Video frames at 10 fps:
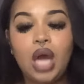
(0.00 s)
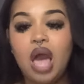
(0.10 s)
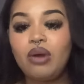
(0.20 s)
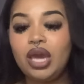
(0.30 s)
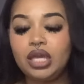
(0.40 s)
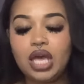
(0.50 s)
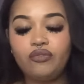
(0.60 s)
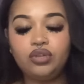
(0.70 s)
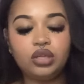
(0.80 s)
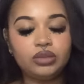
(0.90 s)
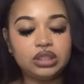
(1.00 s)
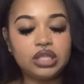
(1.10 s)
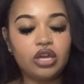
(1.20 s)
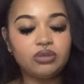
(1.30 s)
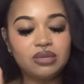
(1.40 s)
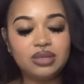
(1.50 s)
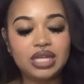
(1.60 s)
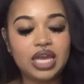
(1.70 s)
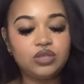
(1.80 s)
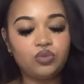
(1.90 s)
All right, yeah, if you're dealing with this Aries placement,
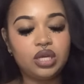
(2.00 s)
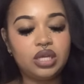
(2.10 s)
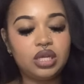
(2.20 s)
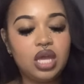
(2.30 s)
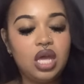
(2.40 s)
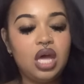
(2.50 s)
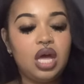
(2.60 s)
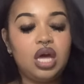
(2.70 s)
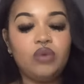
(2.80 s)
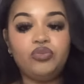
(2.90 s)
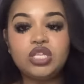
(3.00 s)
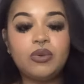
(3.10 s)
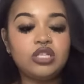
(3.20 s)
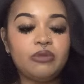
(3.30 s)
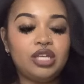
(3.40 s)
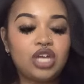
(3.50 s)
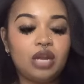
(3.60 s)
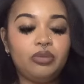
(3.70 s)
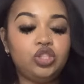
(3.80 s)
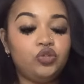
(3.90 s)
last one, this person may try to
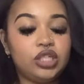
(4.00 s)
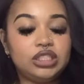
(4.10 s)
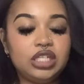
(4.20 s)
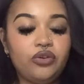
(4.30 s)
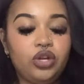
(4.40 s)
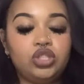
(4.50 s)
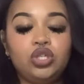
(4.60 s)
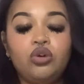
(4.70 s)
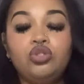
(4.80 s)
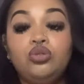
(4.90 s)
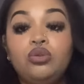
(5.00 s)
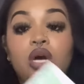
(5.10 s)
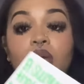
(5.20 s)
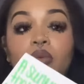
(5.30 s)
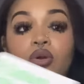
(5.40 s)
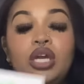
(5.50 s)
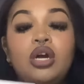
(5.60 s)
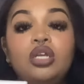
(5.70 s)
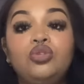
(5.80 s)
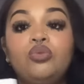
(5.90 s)
put you in a scenario that shows you, or they're
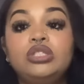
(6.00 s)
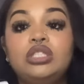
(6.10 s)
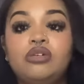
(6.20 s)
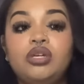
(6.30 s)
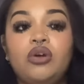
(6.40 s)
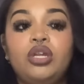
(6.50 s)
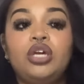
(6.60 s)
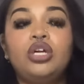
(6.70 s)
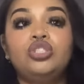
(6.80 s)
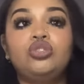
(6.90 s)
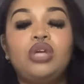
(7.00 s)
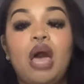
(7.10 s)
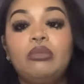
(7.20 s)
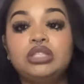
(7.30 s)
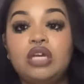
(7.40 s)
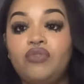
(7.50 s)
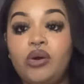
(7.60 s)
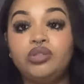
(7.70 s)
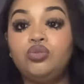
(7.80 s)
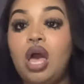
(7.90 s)
going to do a scenario and they're going to show you how much they fuck
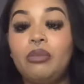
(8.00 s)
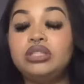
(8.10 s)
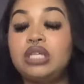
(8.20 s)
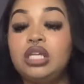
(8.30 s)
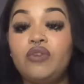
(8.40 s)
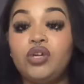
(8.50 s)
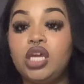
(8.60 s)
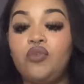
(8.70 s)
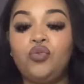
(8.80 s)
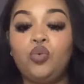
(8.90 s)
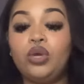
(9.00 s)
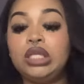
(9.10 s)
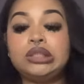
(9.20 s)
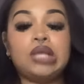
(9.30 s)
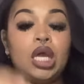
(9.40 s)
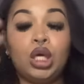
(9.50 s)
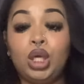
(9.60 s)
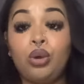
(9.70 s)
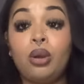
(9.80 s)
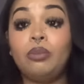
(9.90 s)
with you, how much they love or care for you, whether it's just like
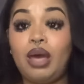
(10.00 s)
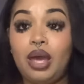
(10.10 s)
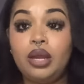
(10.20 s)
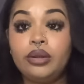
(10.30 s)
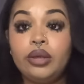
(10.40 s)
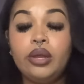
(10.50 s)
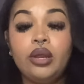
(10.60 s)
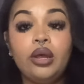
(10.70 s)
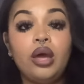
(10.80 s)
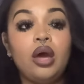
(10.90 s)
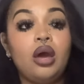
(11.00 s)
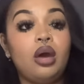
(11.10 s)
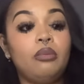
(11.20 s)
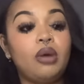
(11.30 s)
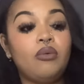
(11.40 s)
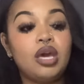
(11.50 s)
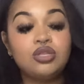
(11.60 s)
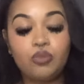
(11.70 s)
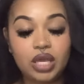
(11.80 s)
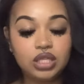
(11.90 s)
good or bad. All right,
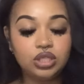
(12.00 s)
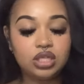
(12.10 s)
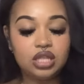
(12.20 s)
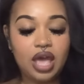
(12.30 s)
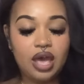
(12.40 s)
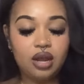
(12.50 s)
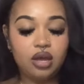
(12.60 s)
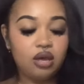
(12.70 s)
so pay attention to that.